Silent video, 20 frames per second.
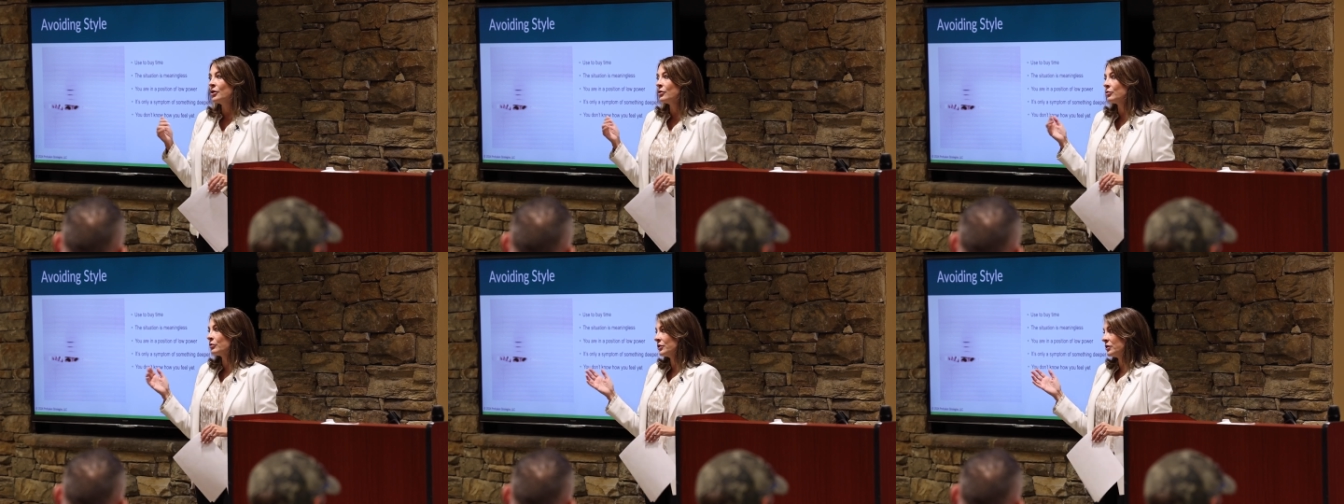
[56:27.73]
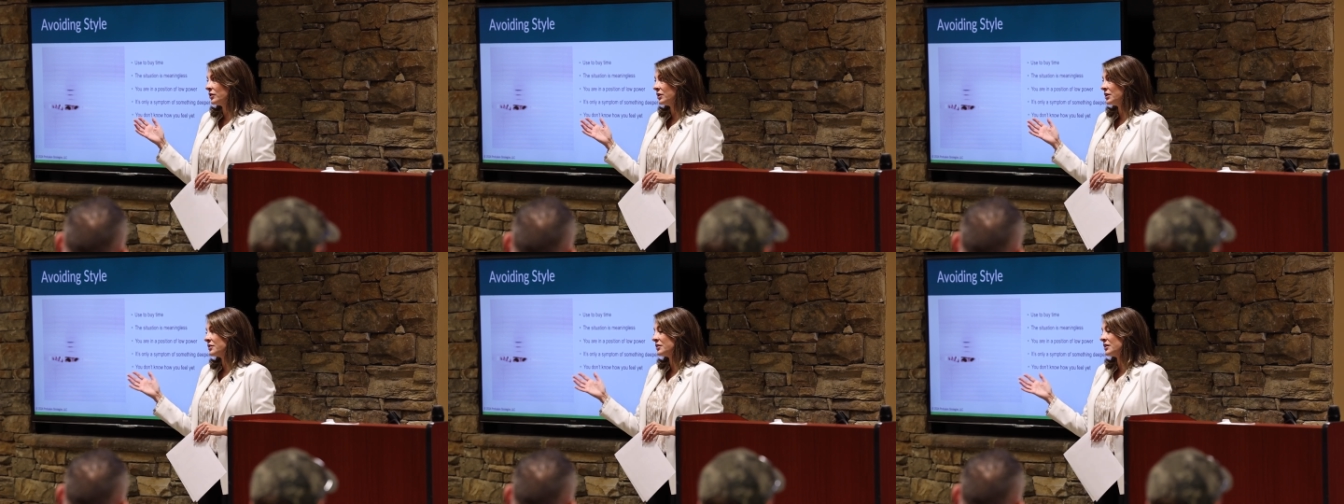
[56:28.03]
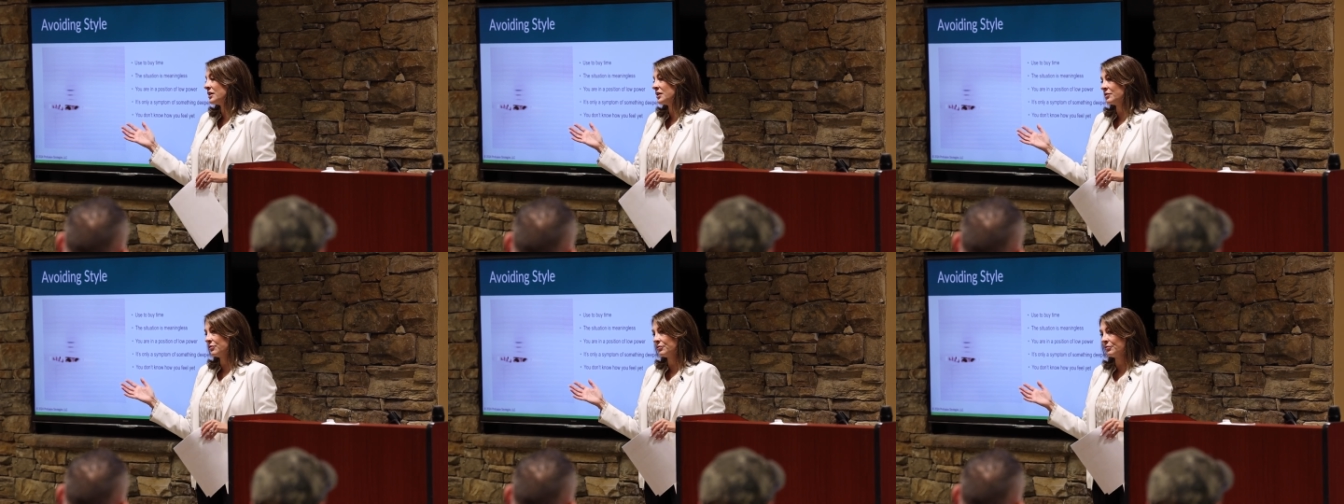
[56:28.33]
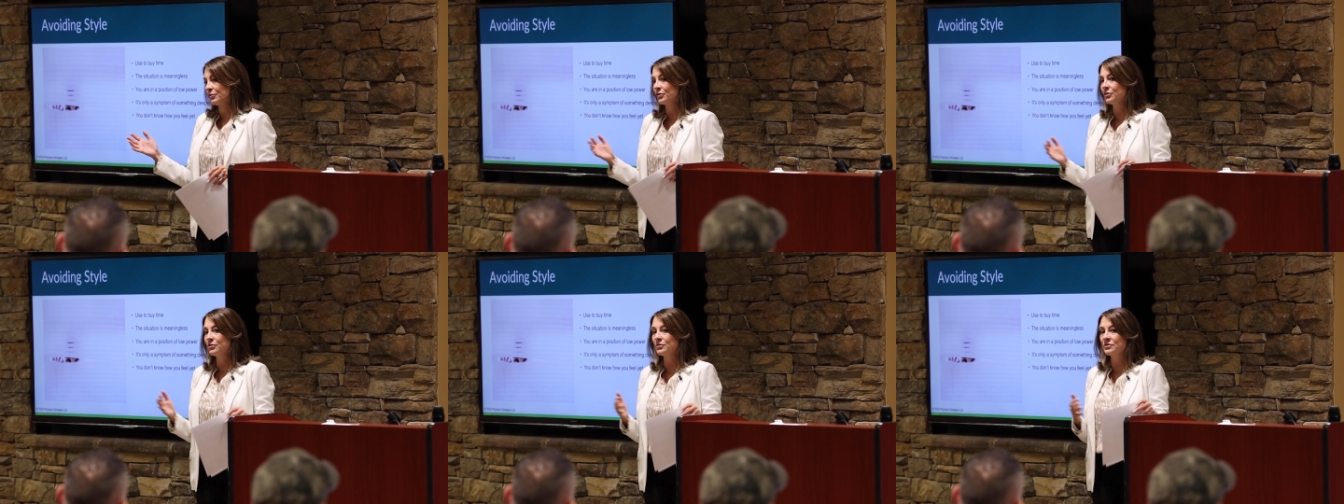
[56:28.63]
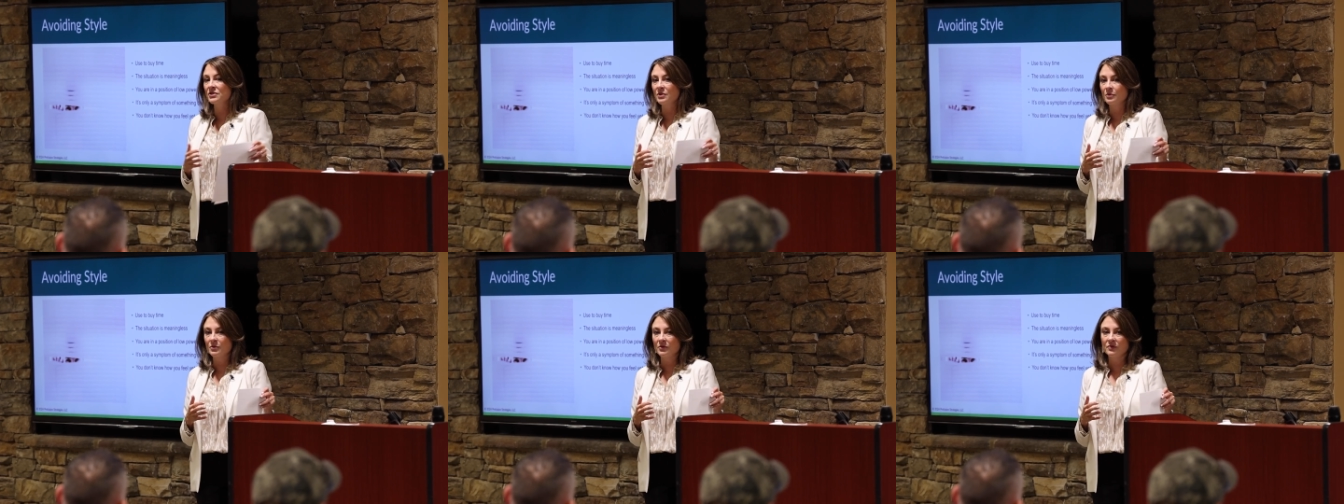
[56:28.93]
really think through
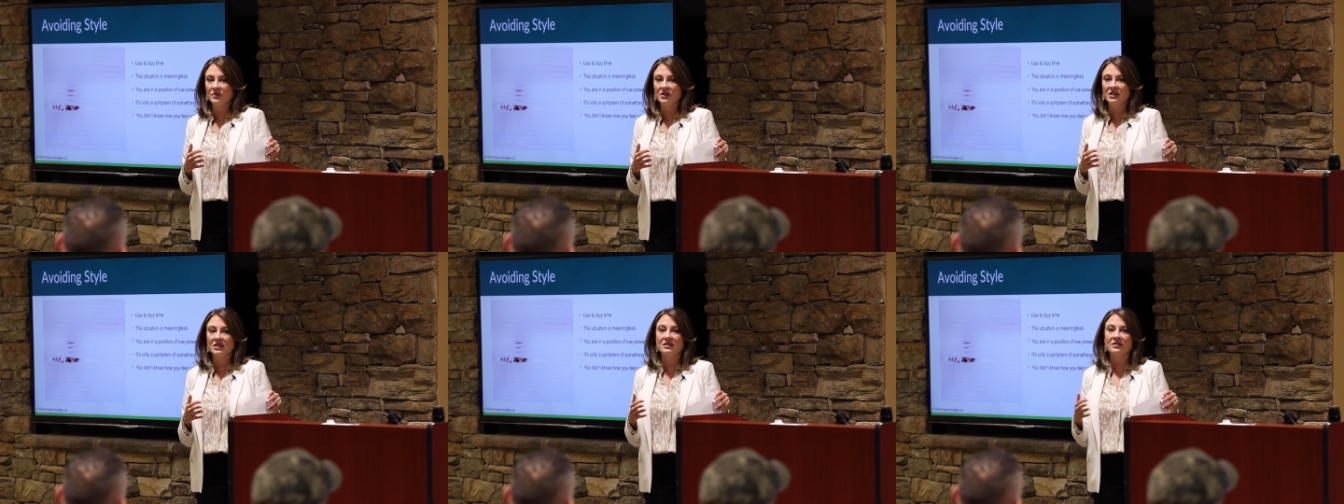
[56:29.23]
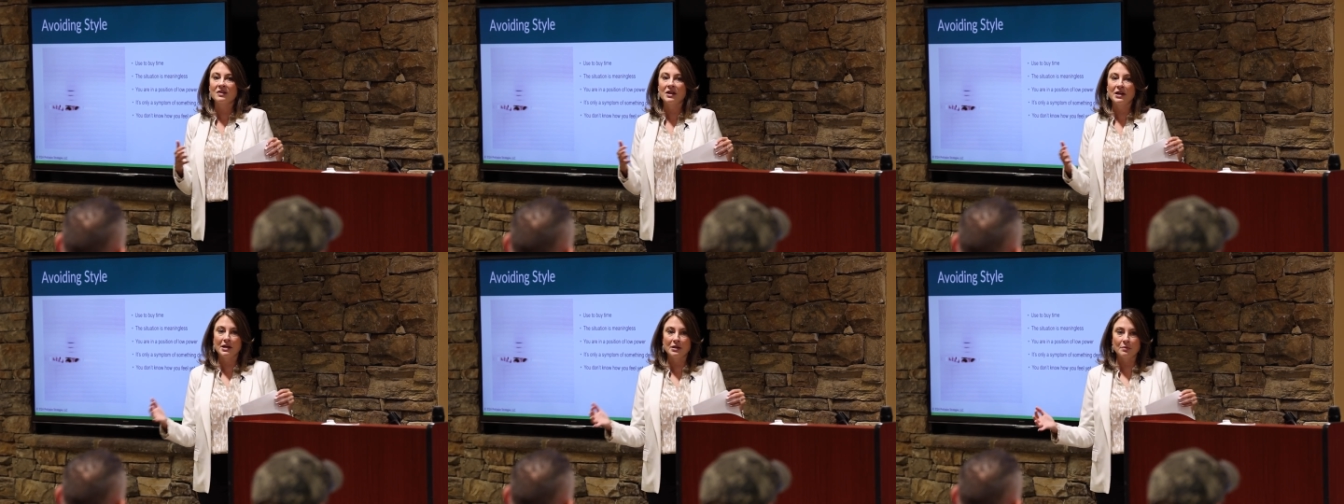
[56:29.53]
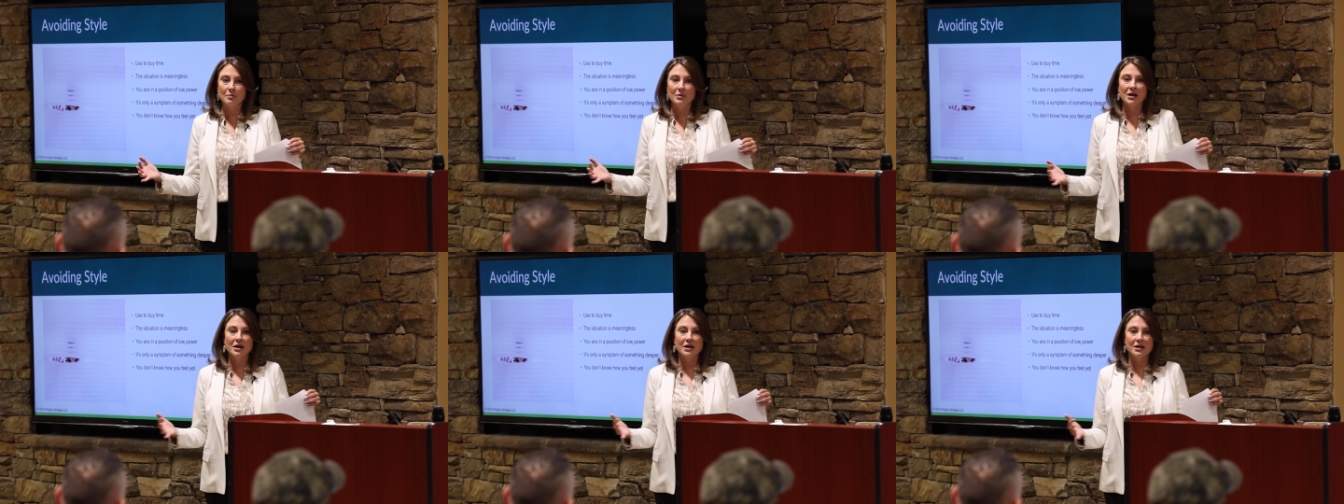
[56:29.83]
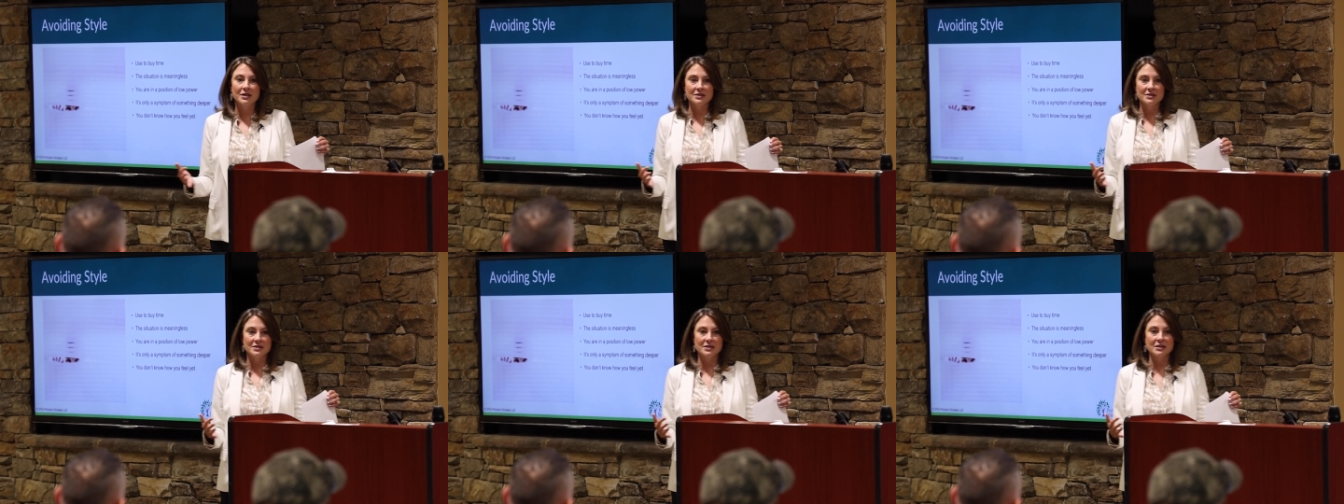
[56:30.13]
some of these landmines